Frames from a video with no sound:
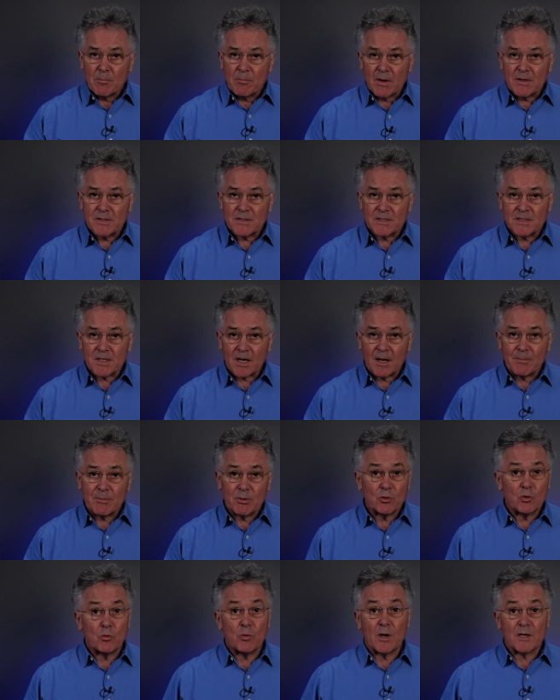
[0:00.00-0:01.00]
Most of the time
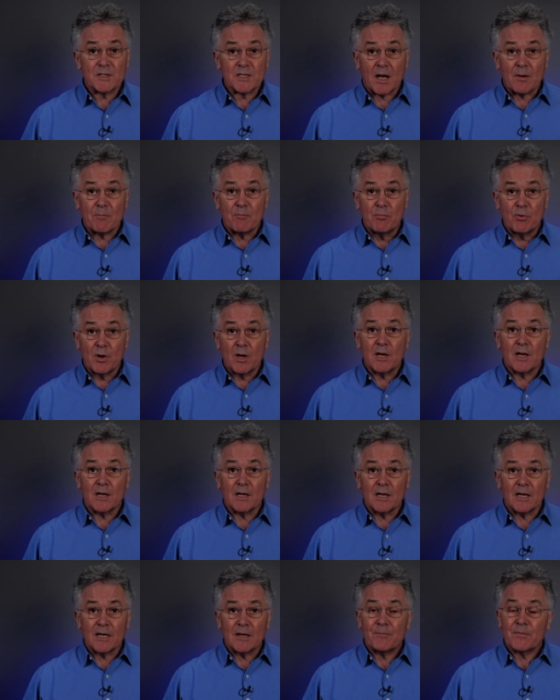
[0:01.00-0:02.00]
it all works out
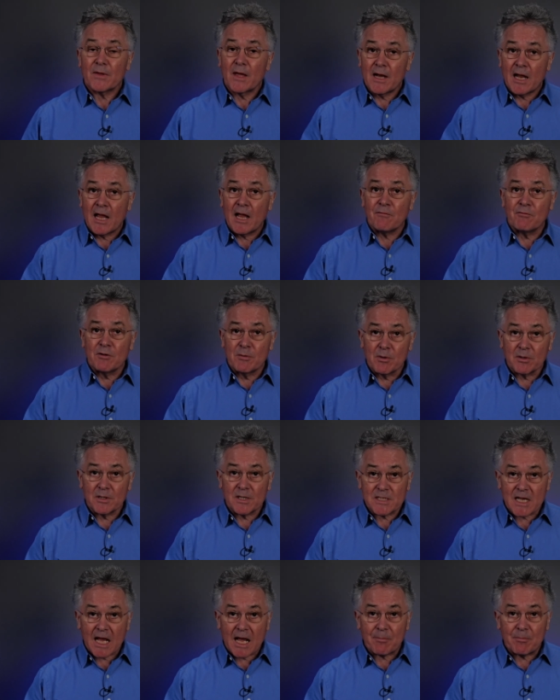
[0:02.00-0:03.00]
brilliantly and
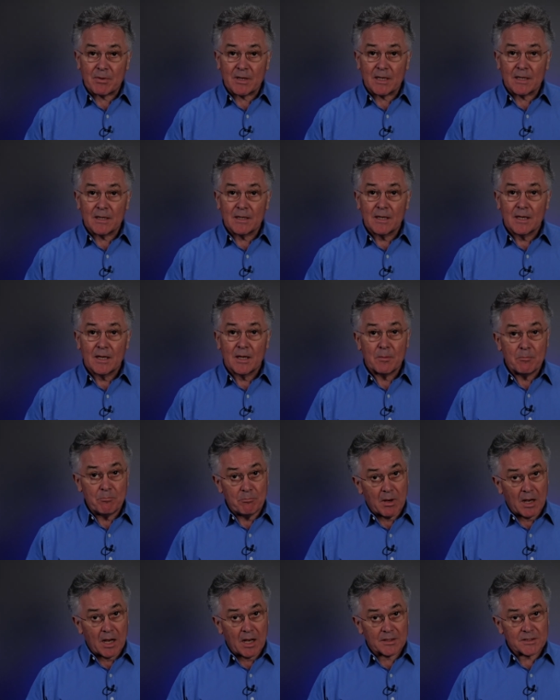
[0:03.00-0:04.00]
everybody's happy.
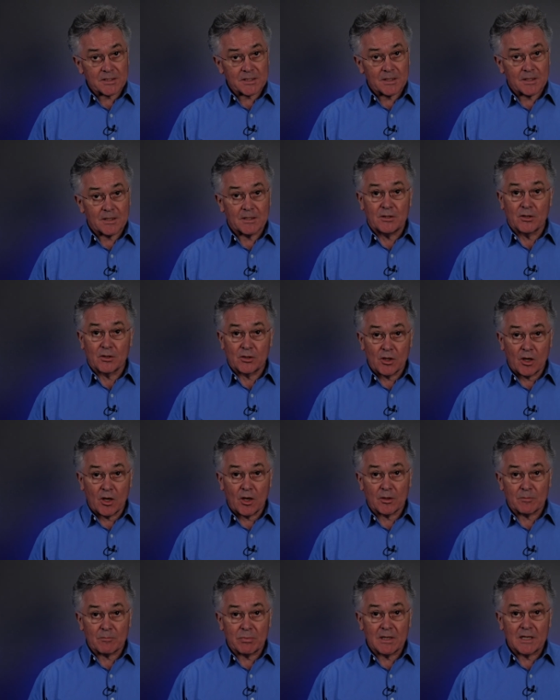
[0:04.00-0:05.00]
But you
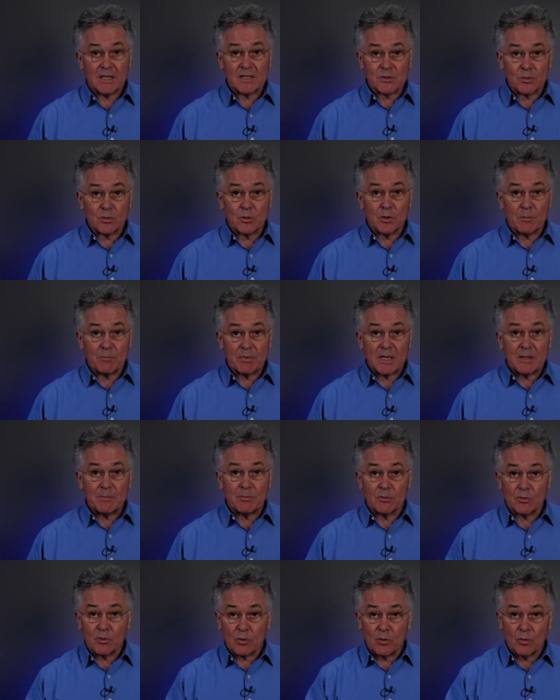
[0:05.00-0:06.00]
can't please all the
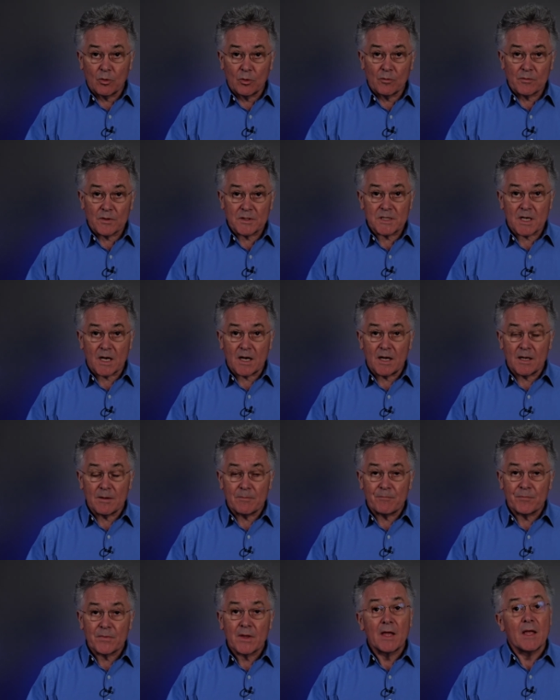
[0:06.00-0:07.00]
people all the
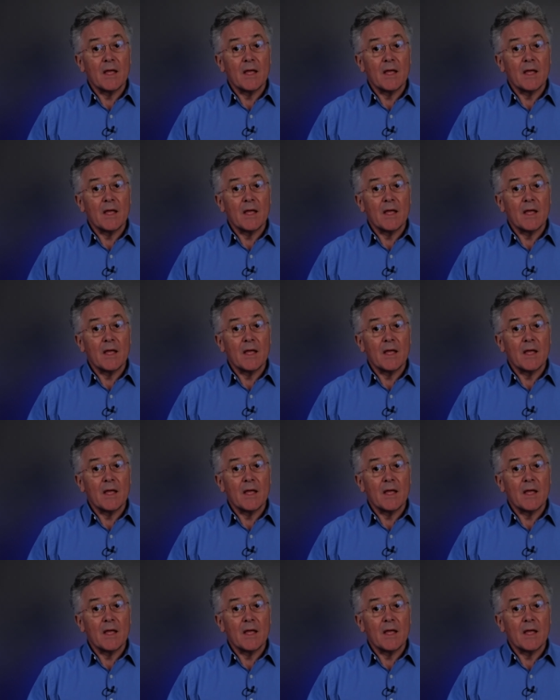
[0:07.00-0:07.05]
time.